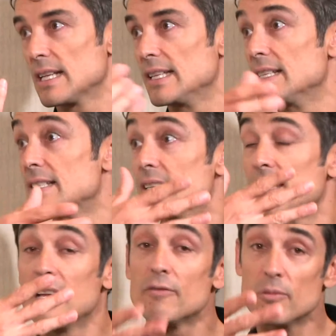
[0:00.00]
They lead
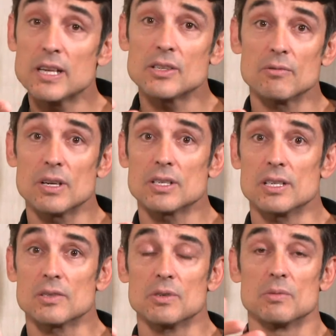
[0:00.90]
to information
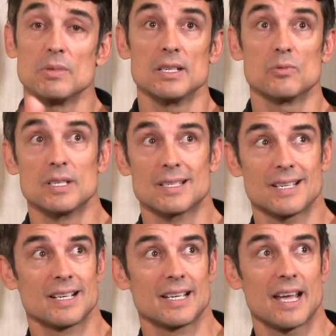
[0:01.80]
richness, which means we
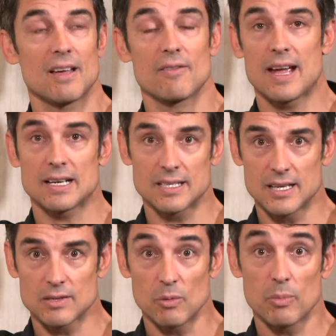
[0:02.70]
suddenly have
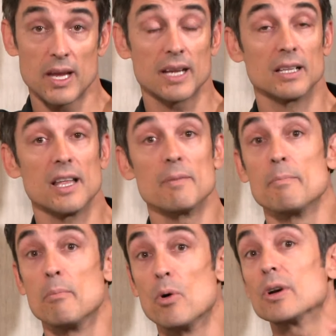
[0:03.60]
access, we're paying a
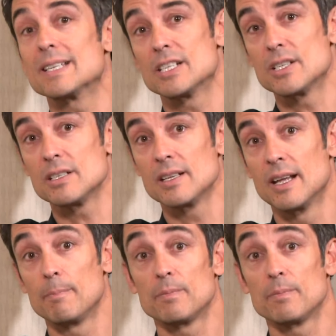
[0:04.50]
lot more attention